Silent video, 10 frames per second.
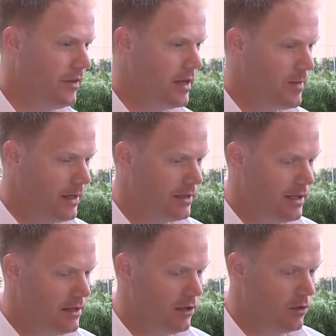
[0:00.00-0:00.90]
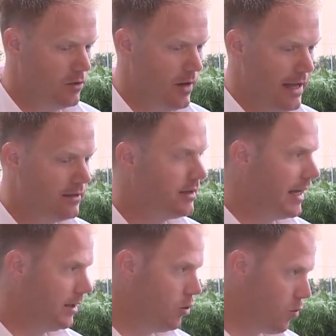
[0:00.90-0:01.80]
the ability to
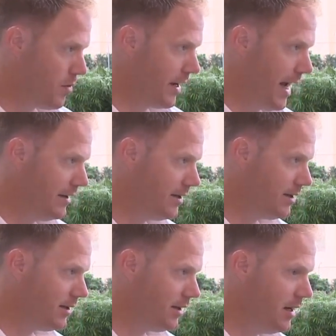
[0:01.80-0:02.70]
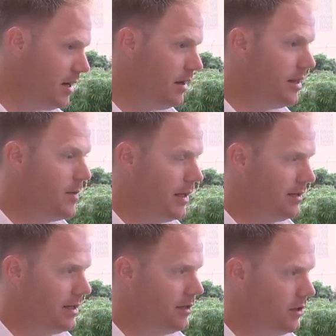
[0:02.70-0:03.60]
entertain corporate guests, the
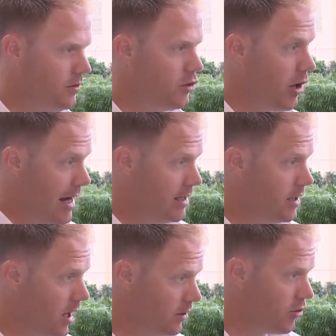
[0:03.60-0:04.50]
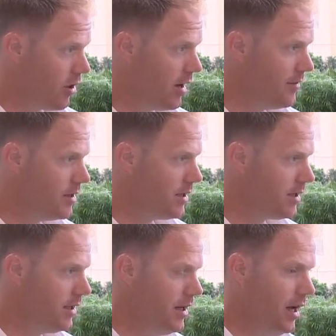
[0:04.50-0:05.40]
ability to train young
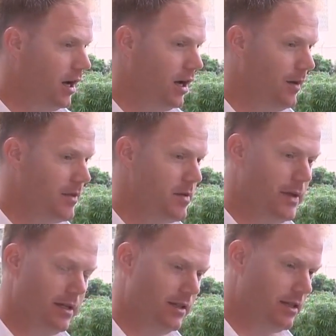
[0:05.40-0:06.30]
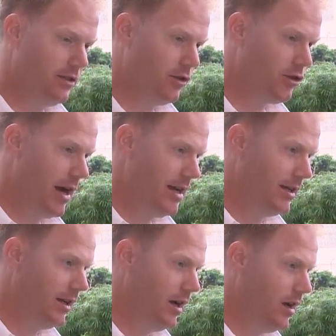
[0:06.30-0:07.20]
drivers, um, the ability to
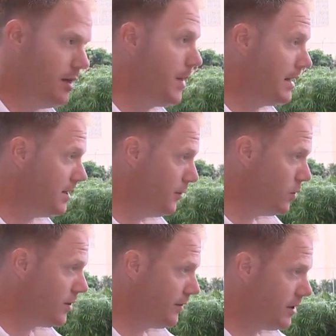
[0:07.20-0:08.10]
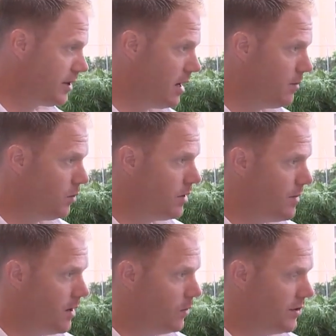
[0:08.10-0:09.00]
train uh, the police force, for example, that
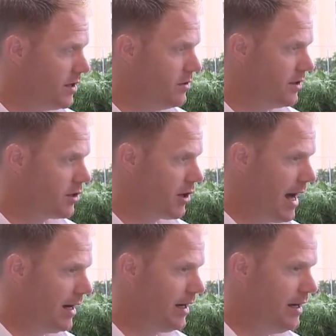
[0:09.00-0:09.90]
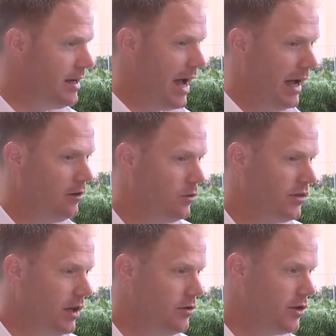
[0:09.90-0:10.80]
might want to use the track, and
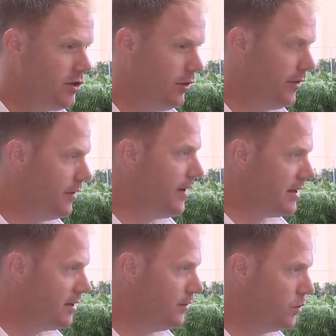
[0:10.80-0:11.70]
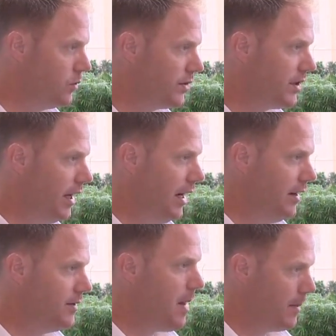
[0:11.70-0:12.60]
also just offer festivals
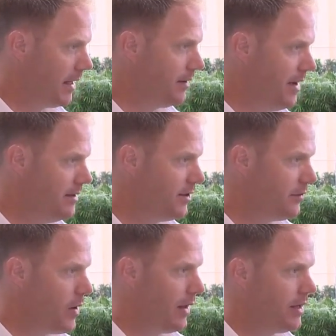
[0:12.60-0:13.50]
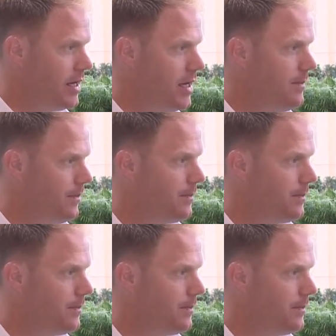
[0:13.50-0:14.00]
and public events throughout the year.